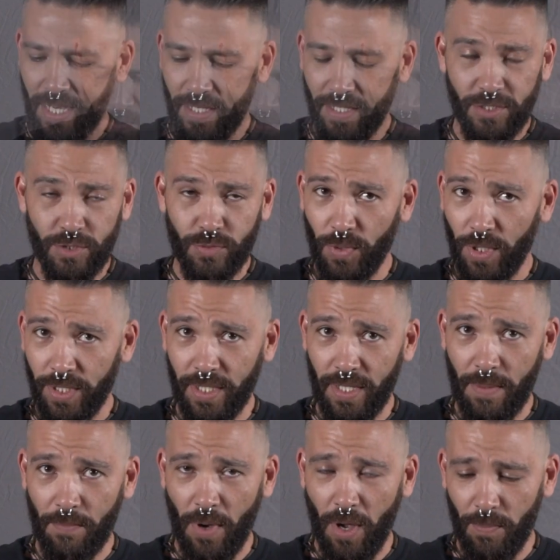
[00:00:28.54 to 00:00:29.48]
It's running
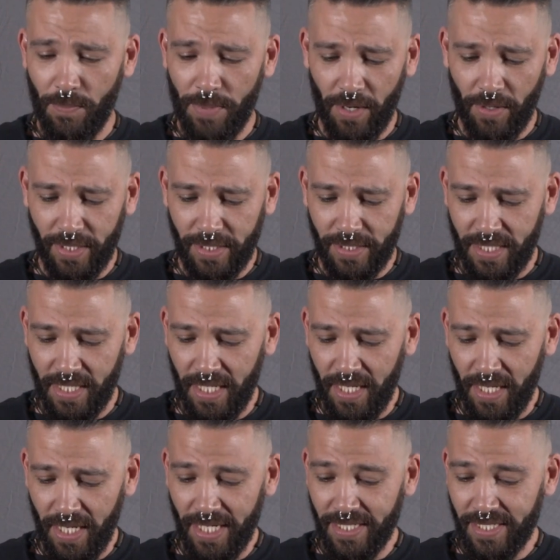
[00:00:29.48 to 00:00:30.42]
on ball bearings.
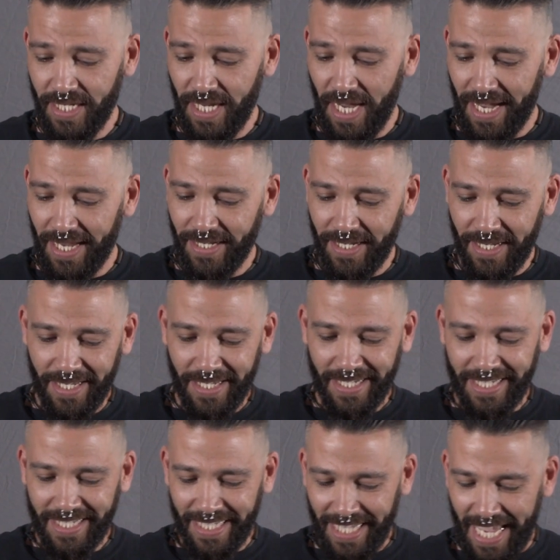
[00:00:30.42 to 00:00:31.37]
It's got
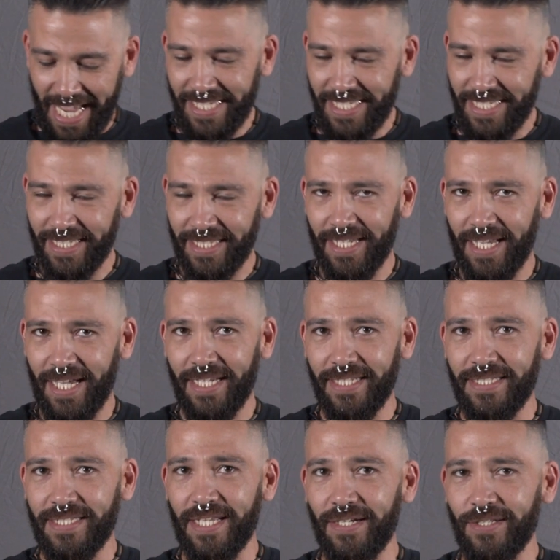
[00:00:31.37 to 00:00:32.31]
classic
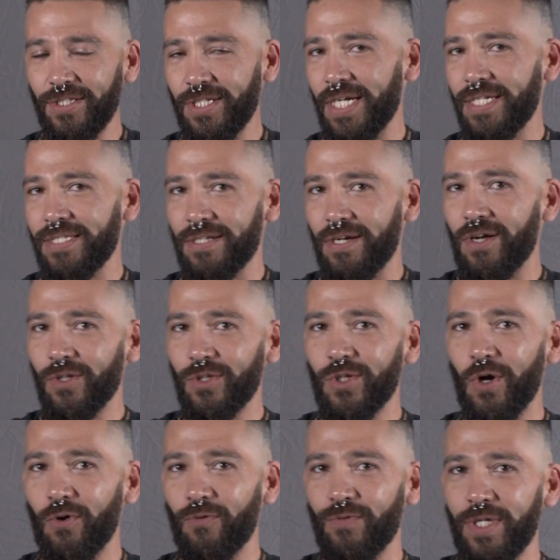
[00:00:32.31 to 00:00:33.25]
lines. Now, you guys all
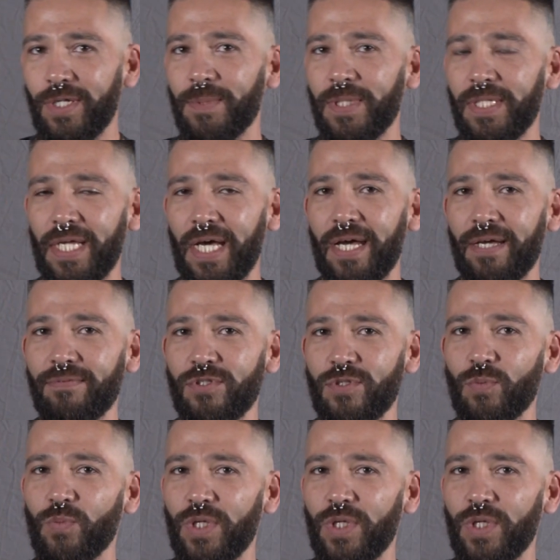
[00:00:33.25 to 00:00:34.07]
know Vehement Knives.